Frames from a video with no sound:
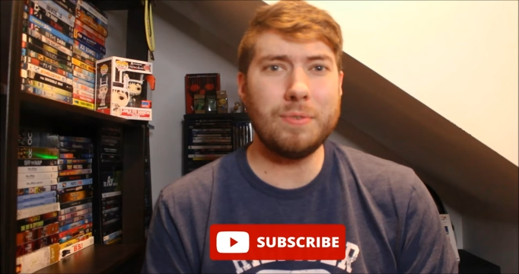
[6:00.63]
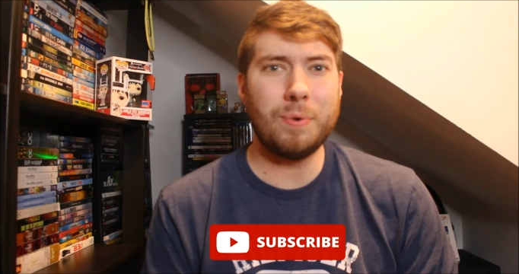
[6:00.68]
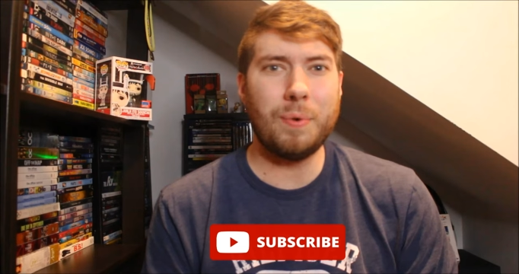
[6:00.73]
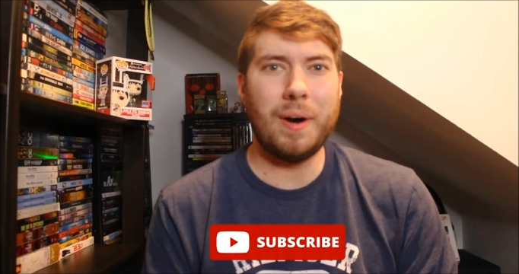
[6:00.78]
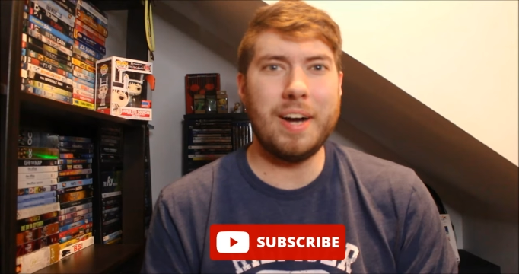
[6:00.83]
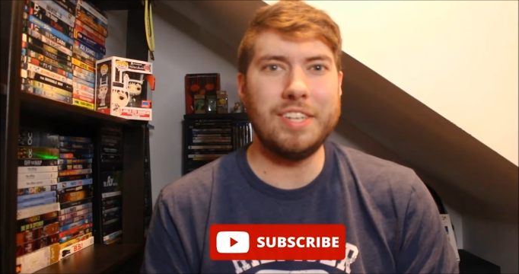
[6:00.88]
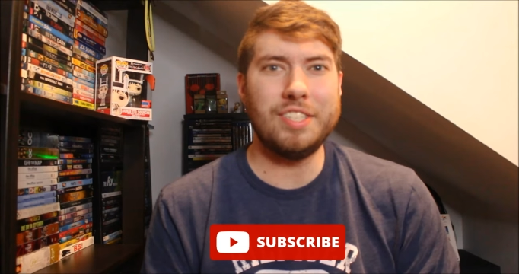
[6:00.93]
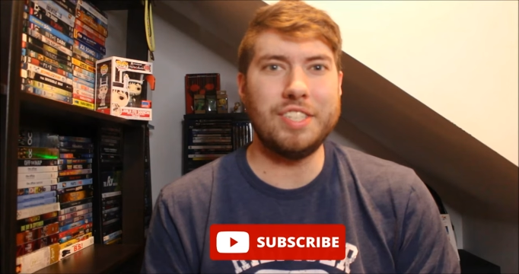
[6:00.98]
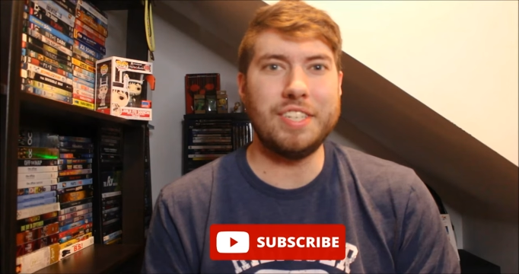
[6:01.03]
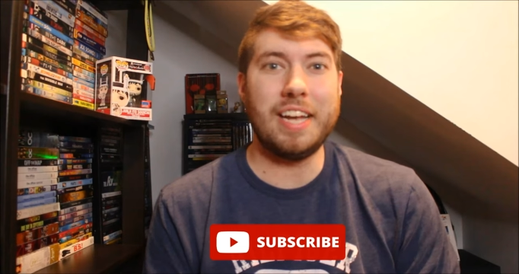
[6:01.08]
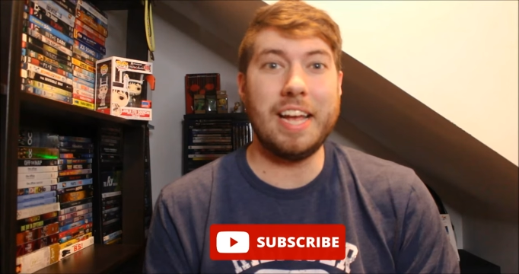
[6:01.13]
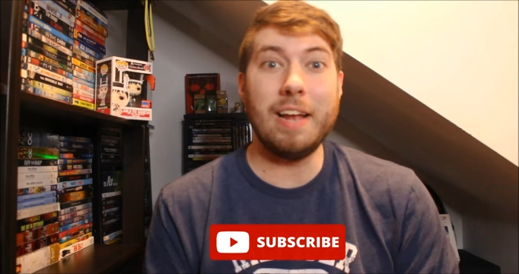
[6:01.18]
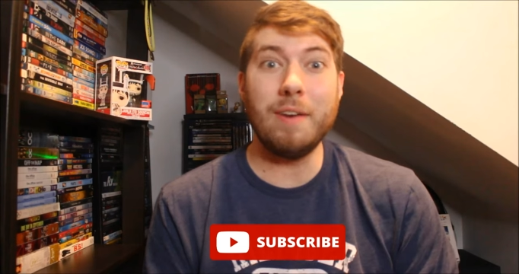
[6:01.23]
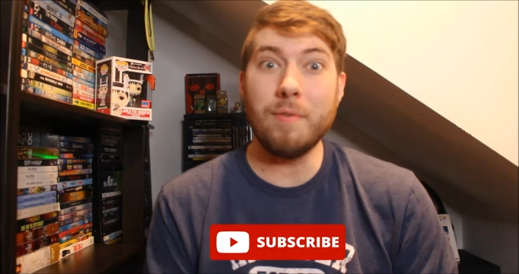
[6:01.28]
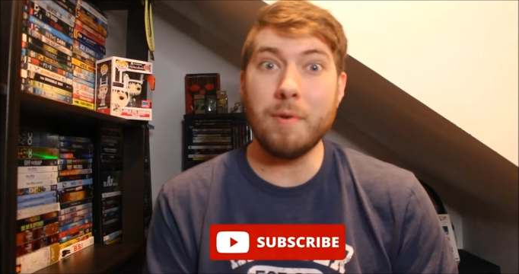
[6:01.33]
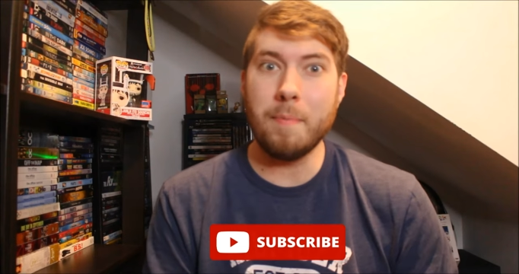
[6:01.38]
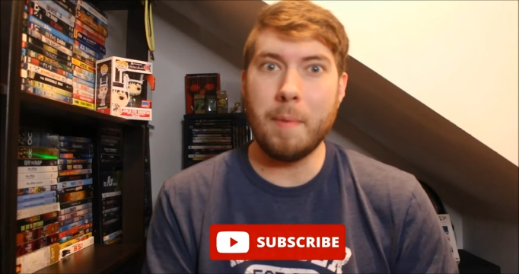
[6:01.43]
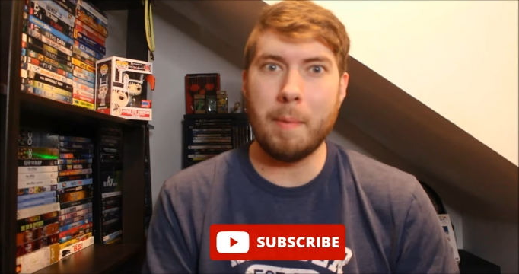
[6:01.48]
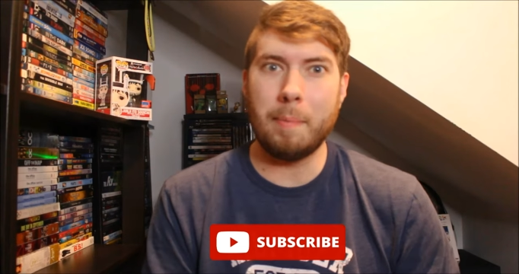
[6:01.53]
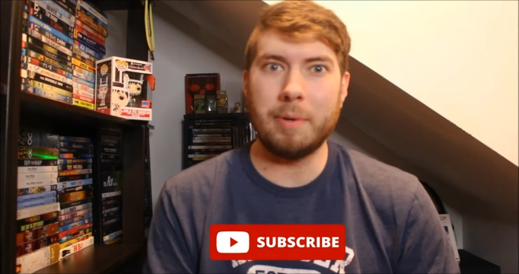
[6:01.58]
for watching, and
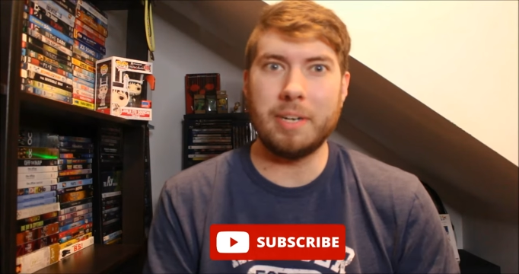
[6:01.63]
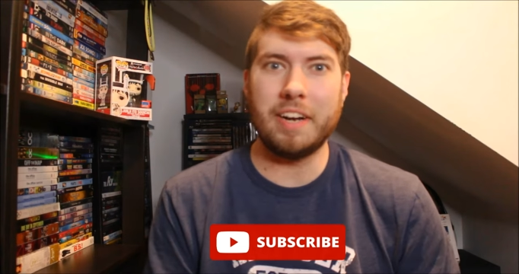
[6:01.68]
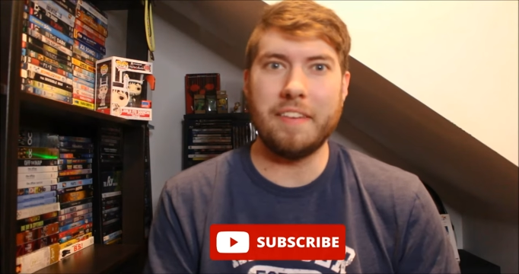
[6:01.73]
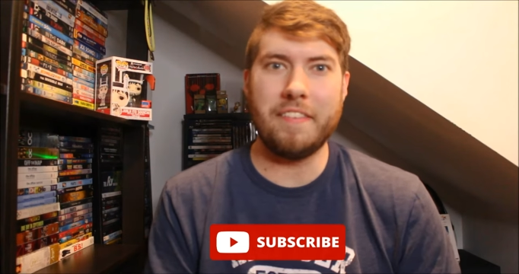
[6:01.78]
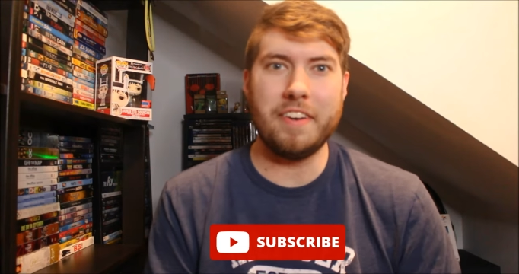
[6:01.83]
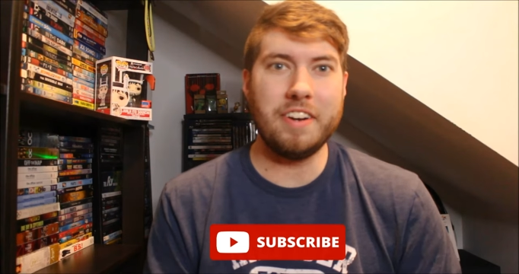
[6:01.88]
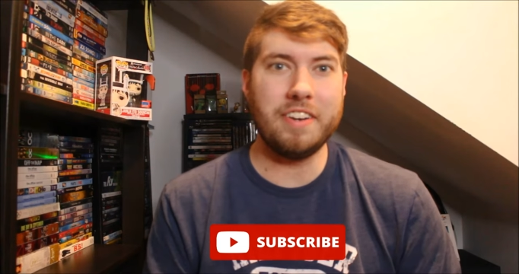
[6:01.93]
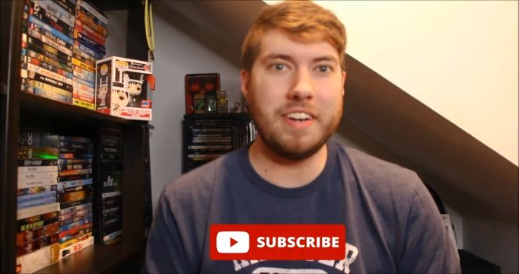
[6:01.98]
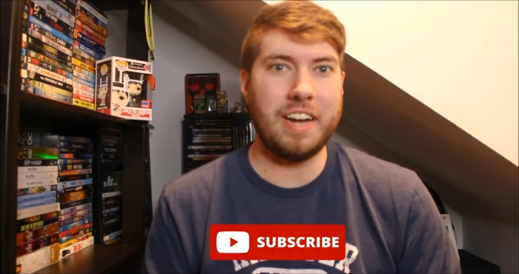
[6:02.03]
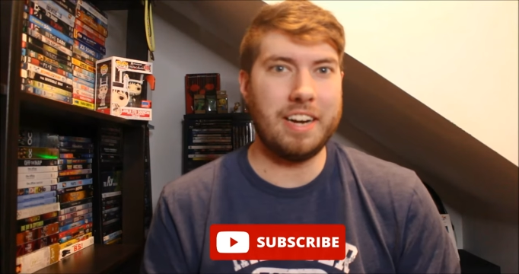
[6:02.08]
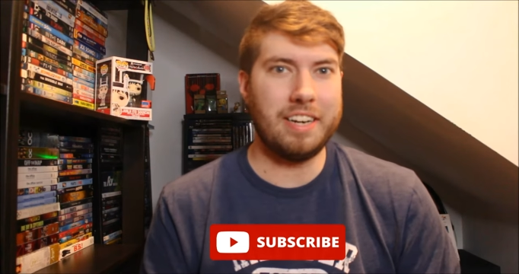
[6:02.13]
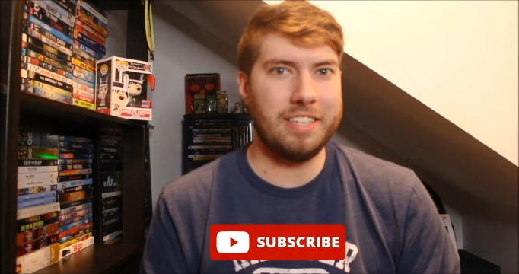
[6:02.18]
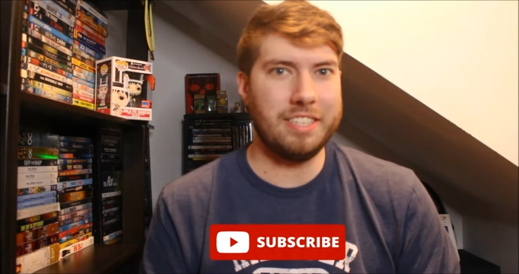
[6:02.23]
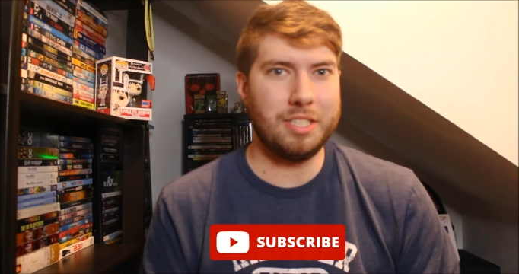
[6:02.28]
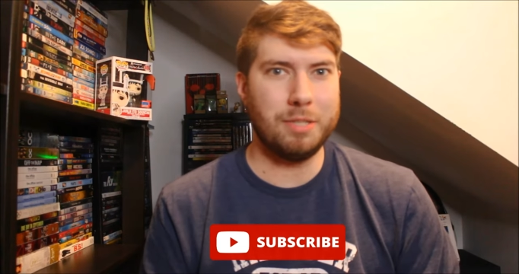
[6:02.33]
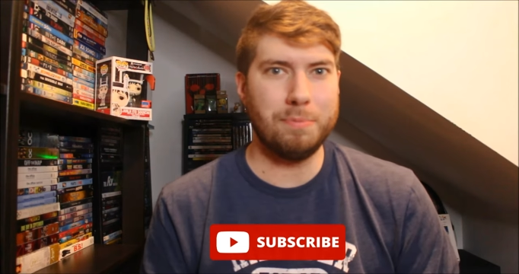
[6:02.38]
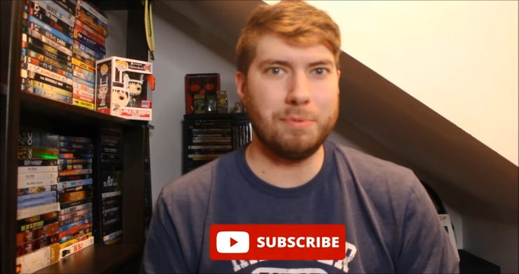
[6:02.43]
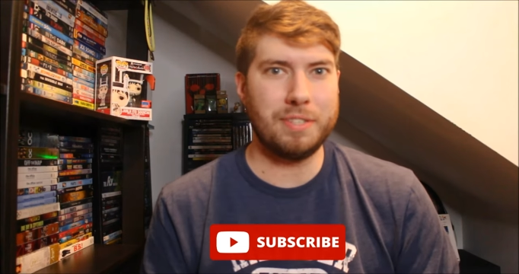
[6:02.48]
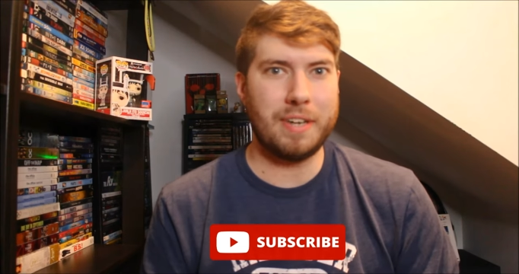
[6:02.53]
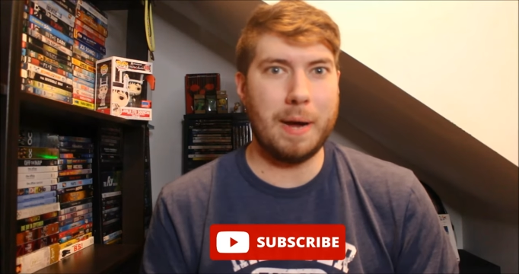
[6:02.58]
remember, if you're not already
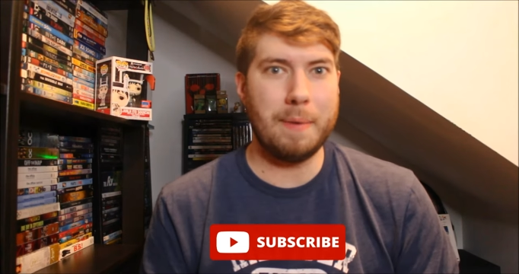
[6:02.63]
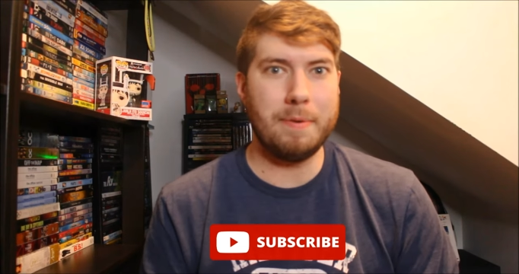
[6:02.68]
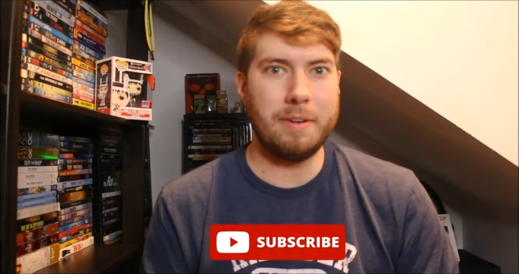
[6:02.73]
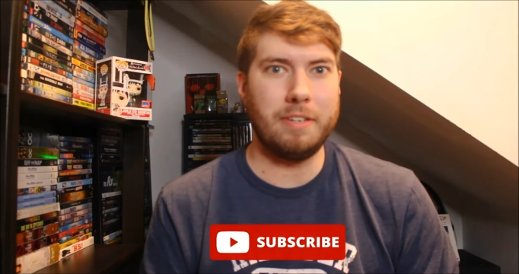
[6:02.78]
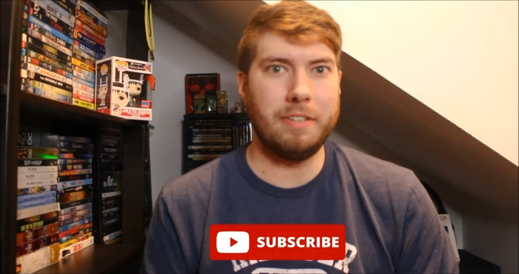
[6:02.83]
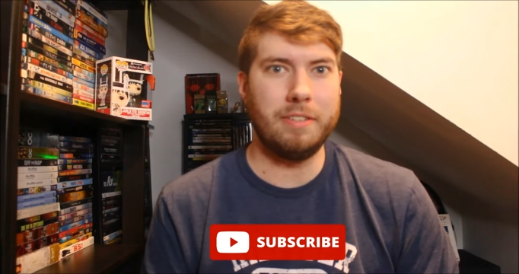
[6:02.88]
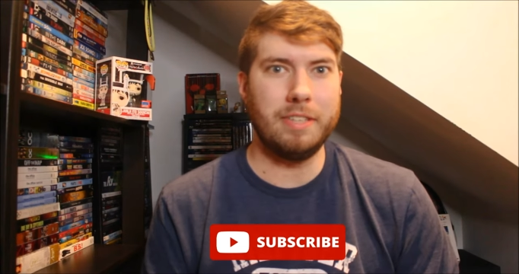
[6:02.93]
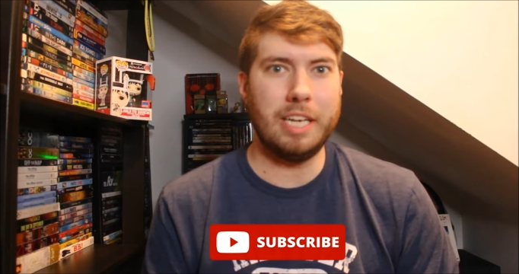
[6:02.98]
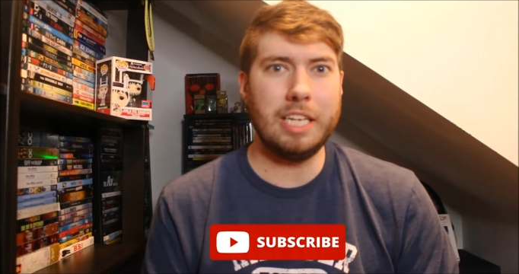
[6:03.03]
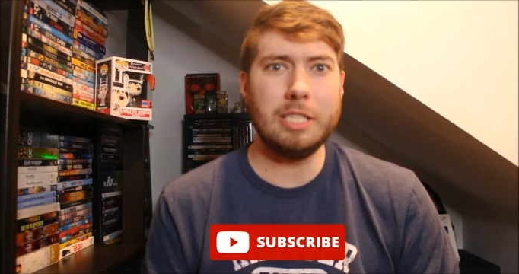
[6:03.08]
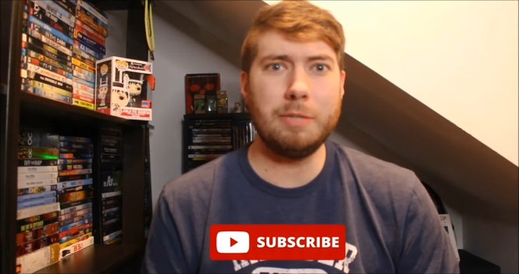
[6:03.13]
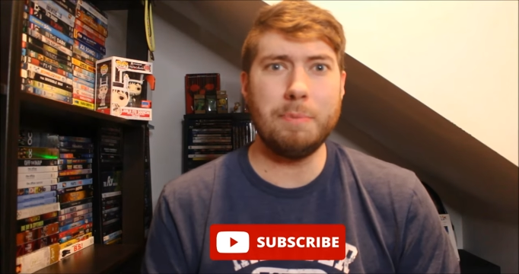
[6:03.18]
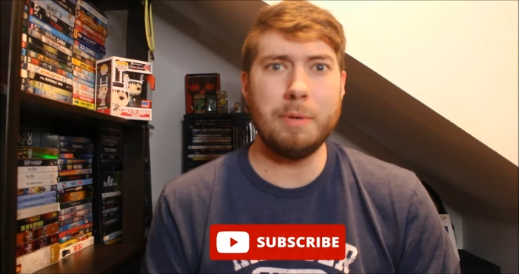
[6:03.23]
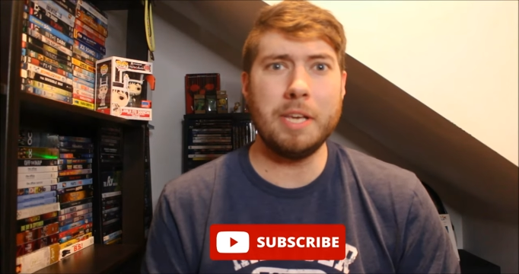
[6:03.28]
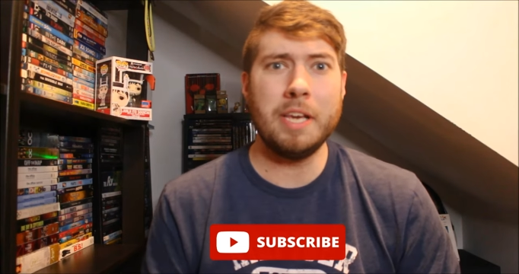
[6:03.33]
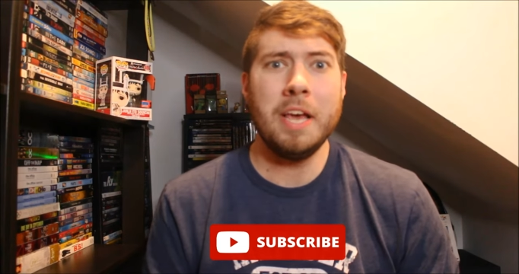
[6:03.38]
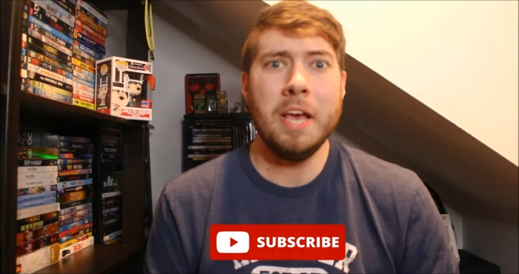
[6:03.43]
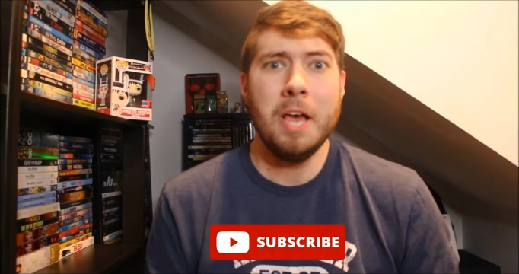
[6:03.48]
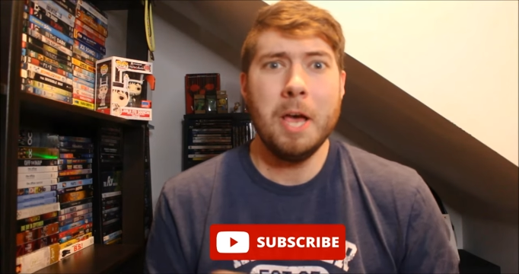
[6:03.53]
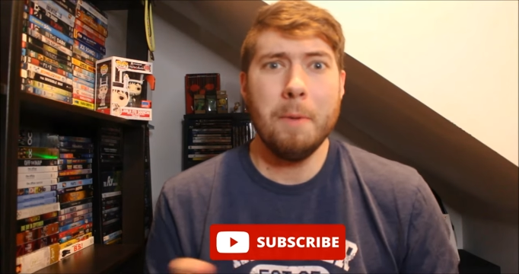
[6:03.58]
subscribed and you'd like to be,